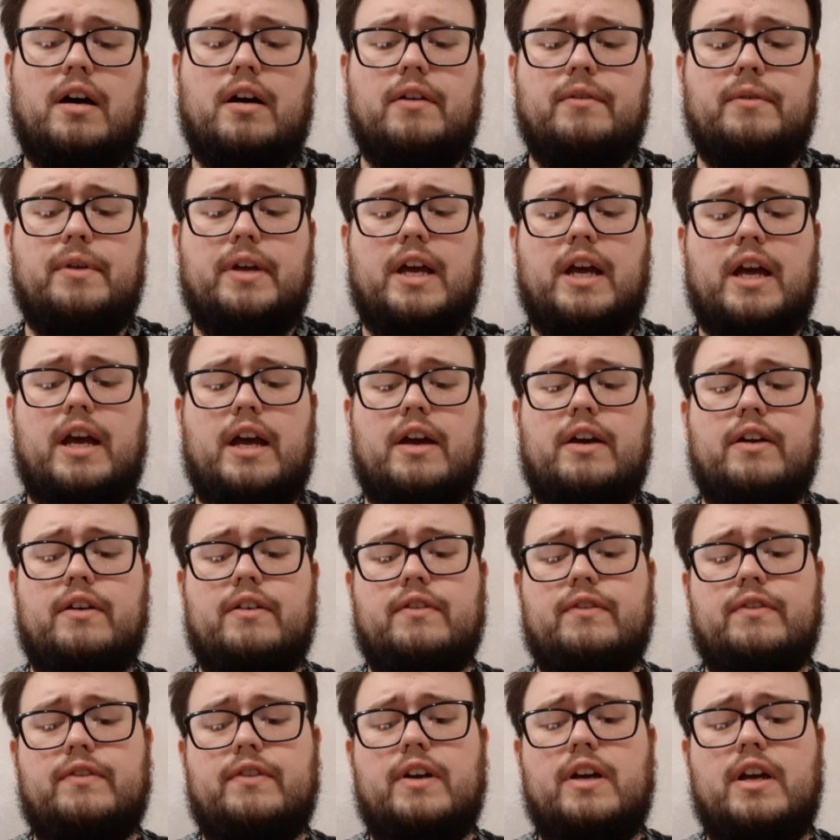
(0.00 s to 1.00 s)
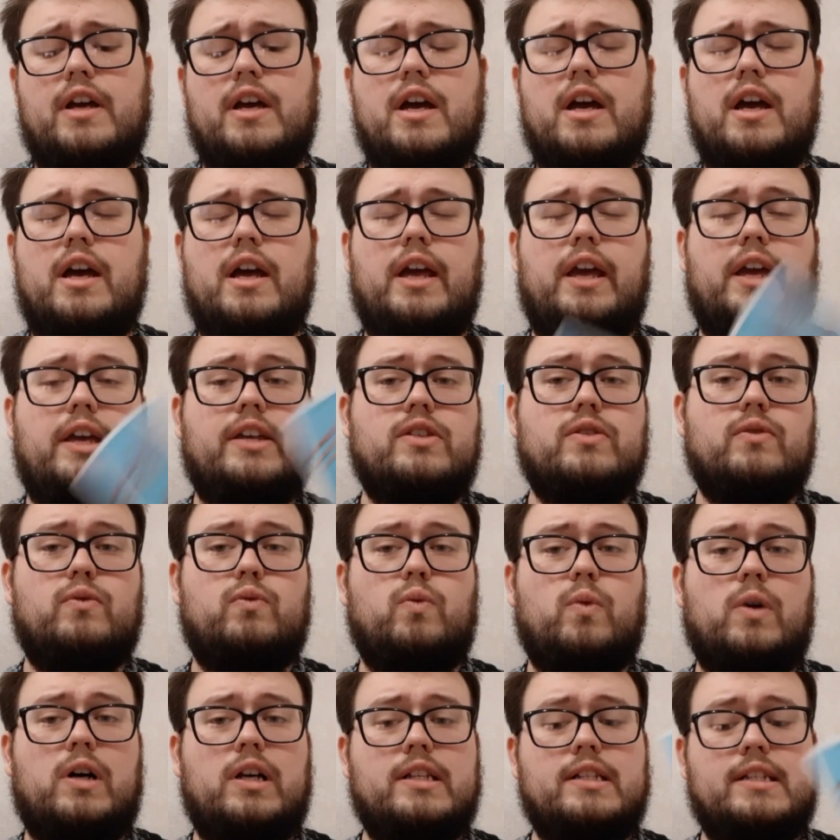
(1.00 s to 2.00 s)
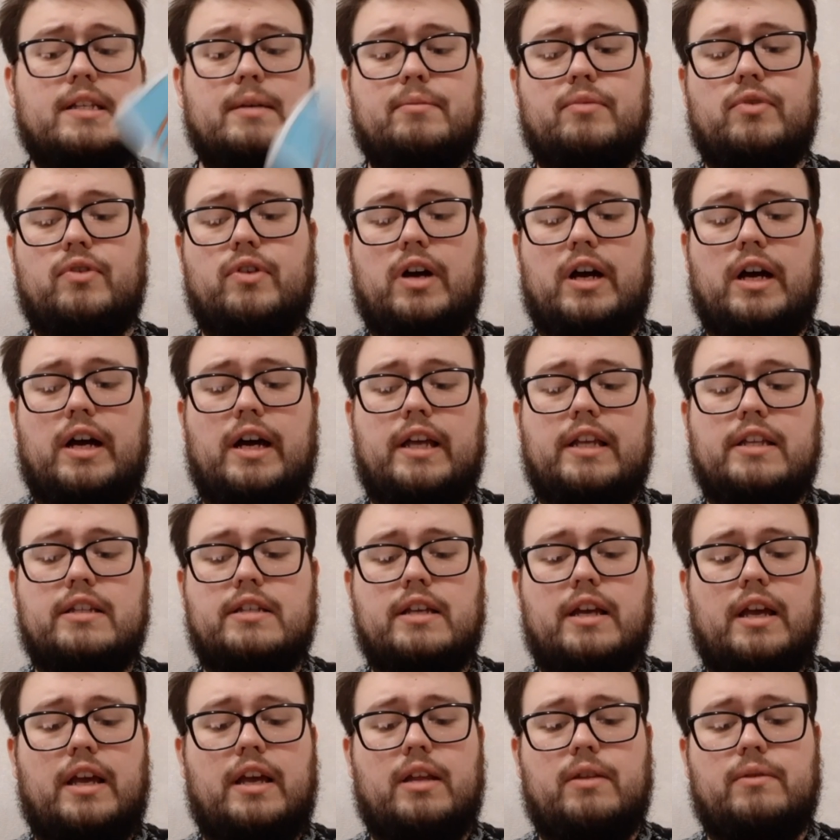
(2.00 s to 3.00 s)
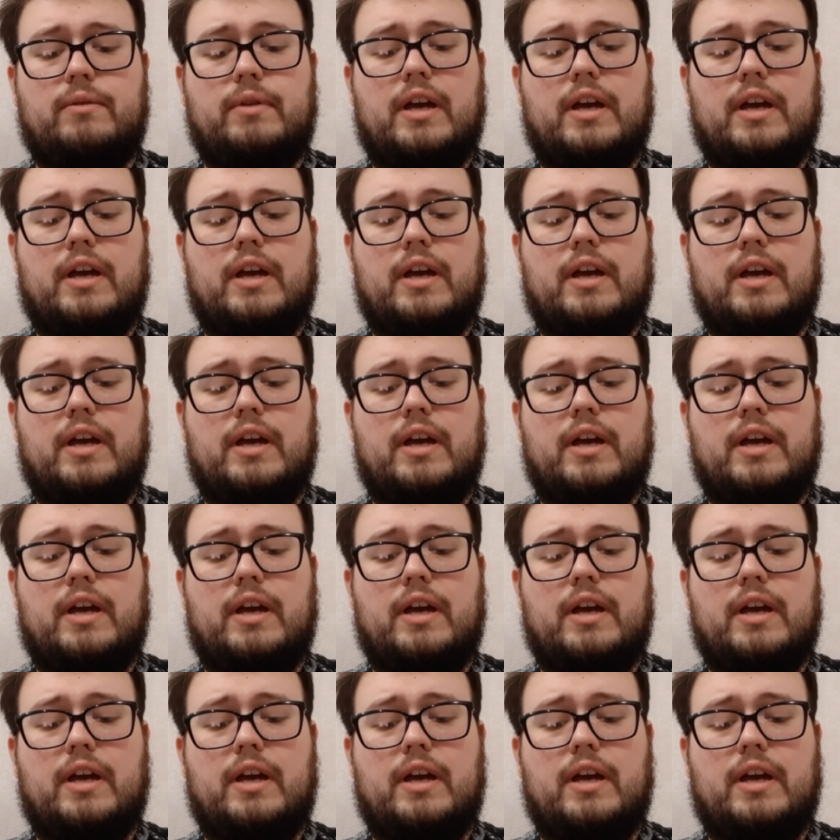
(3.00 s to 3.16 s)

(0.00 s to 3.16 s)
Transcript: we have Eight of Wands upright, and we